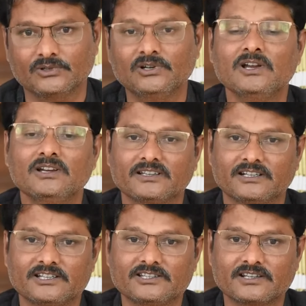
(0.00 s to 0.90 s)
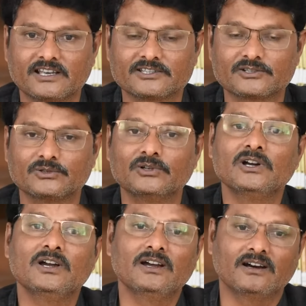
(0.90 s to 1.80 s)
So the teacher has to
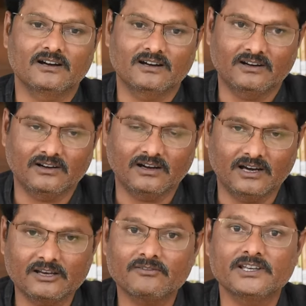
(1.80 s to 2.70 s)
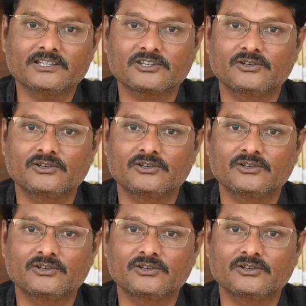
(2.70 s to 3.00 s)
always